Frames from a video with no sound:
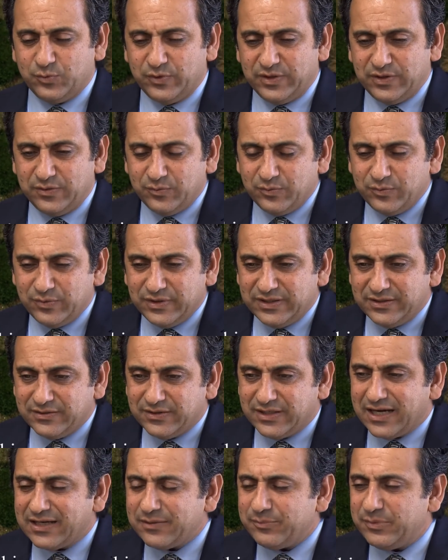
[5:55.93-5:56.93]
We we
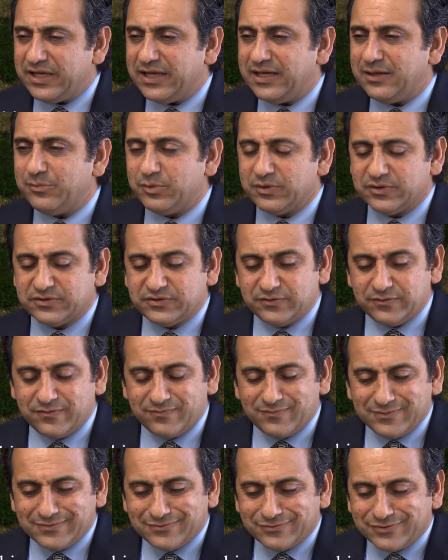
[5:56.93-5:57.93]
got to be able to
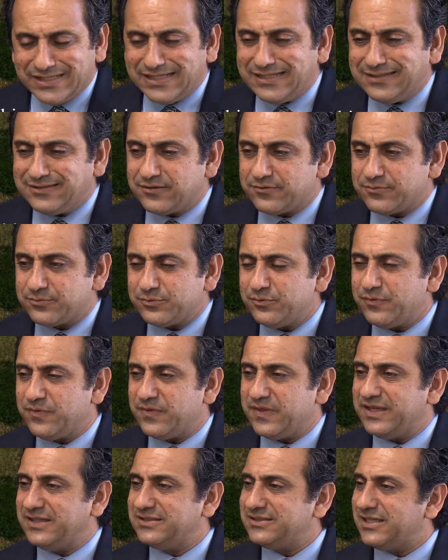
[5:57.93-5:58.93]
read through
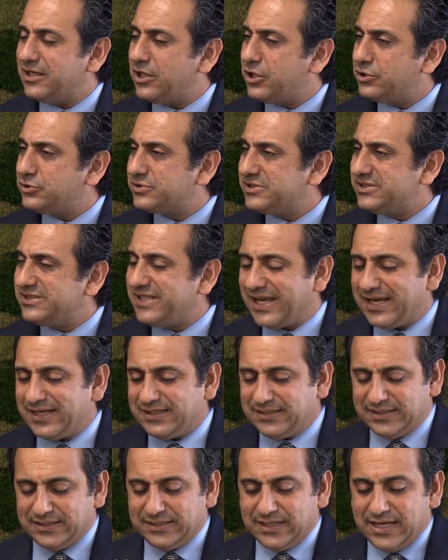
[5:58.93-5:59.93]
things and
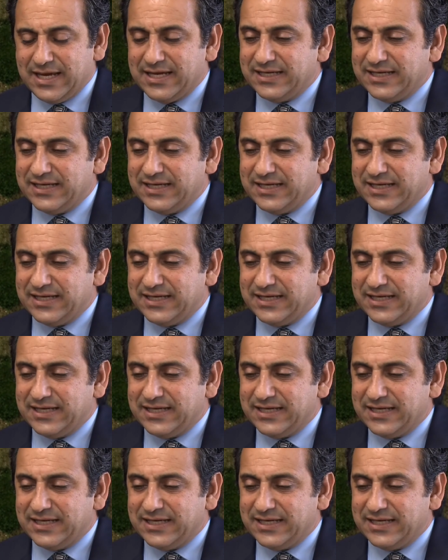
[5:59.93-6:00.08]
understand it.